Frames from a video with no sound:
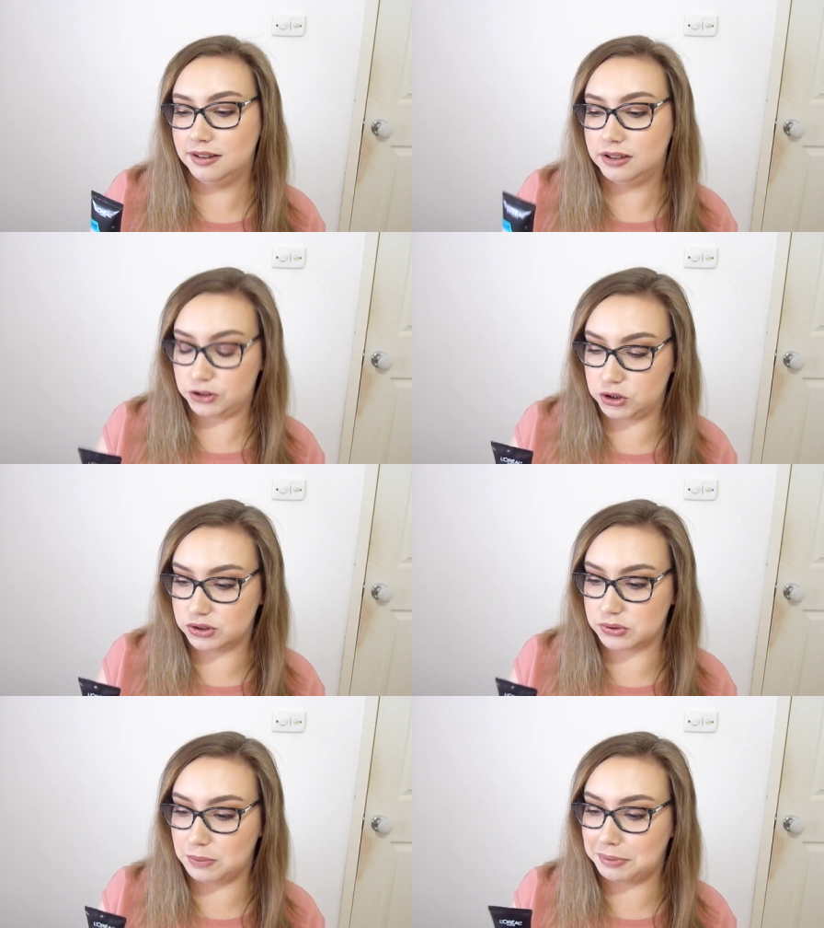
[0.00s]

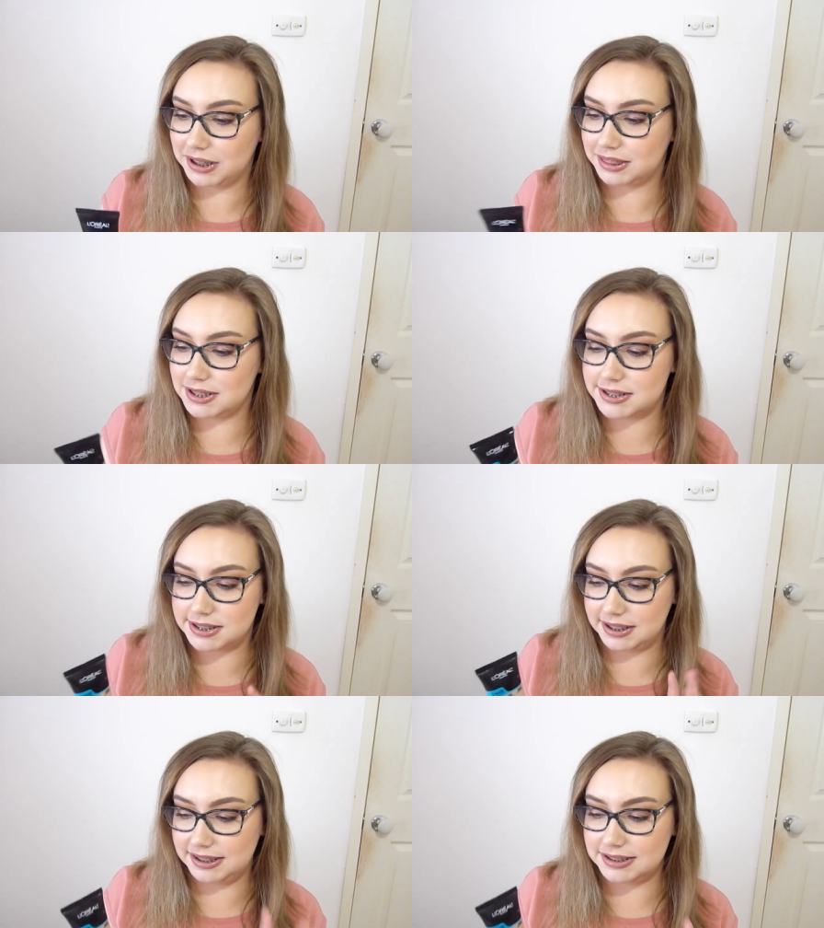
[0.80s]
usual, but this
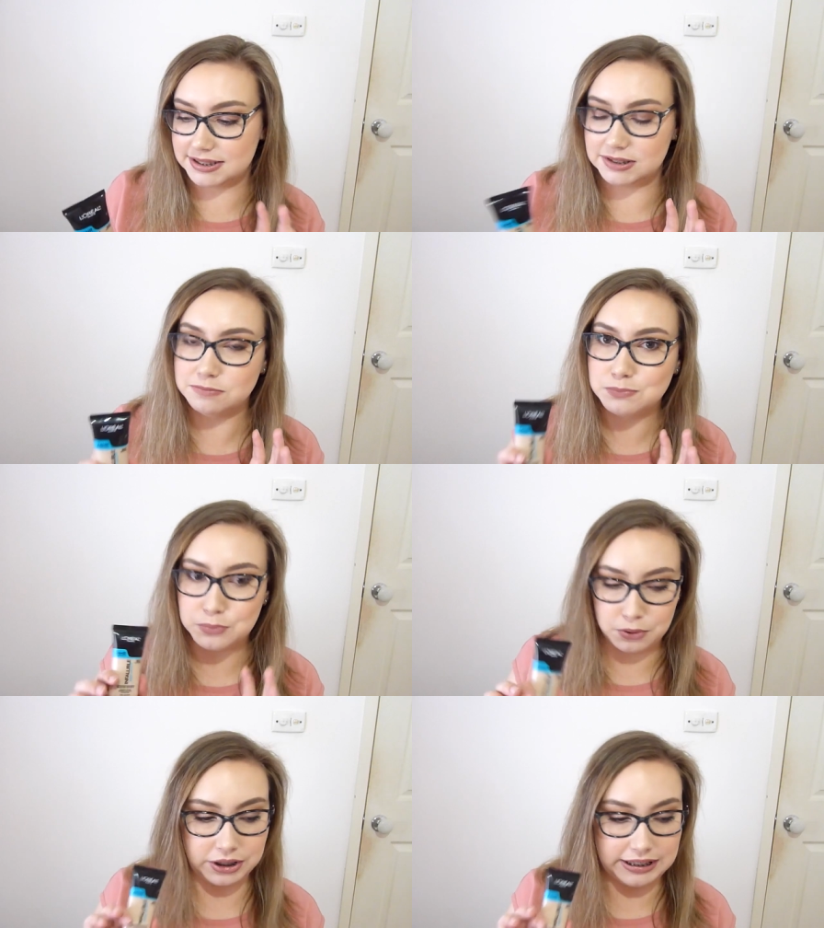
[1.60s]
is
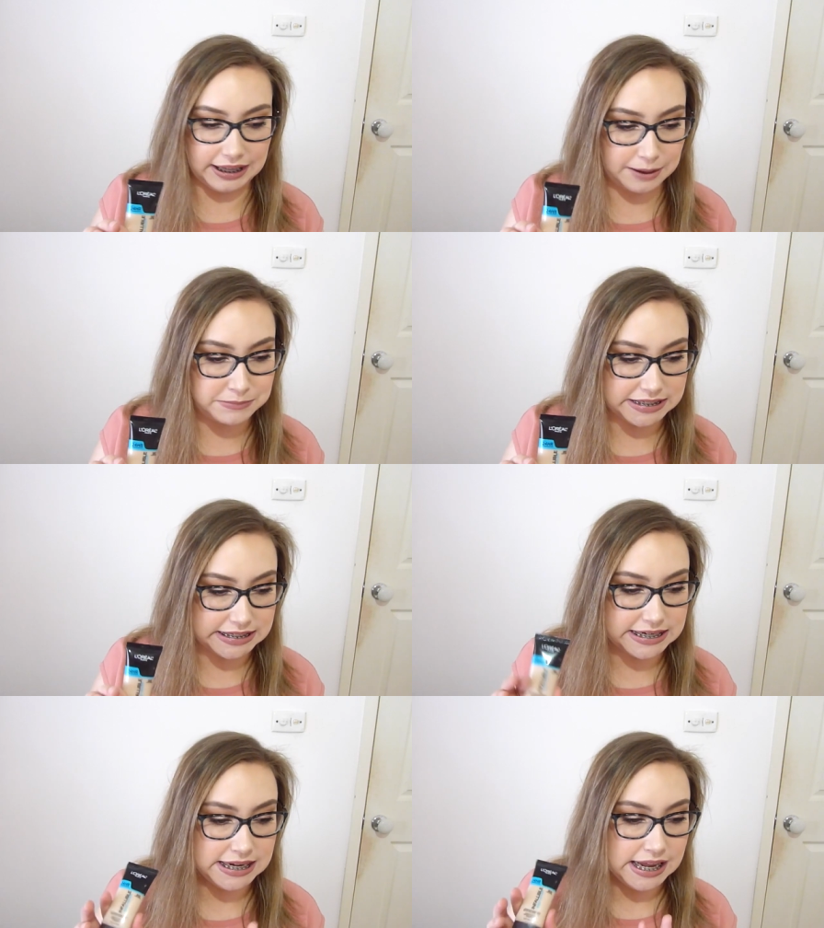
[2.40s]
pretty
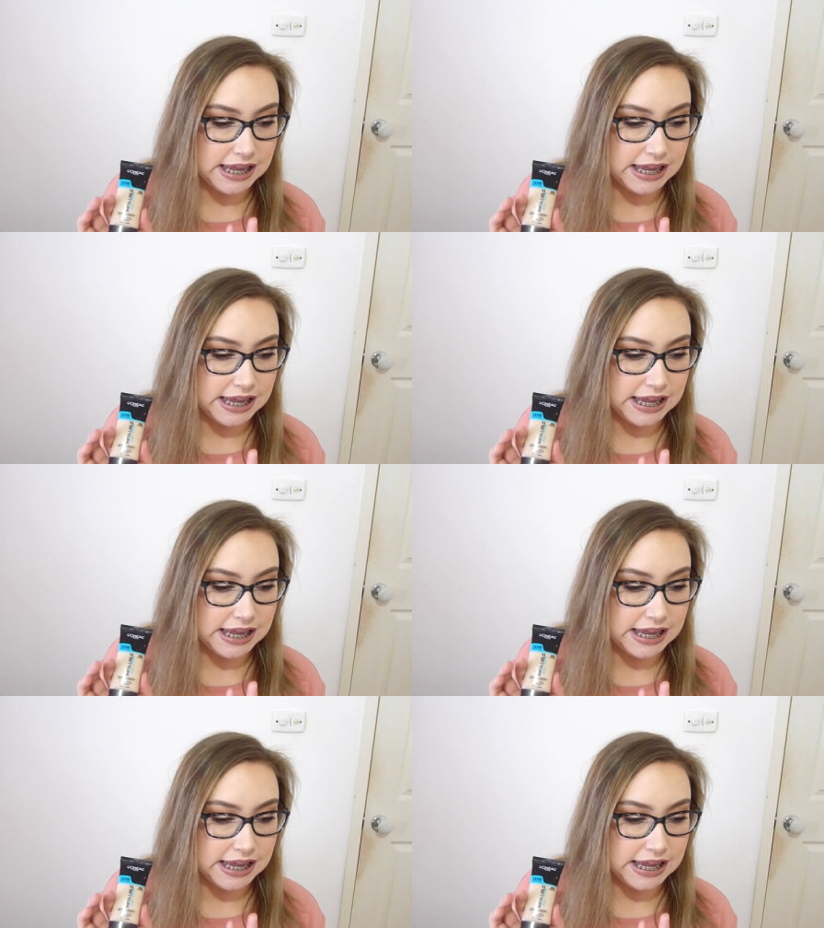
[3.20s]
empty.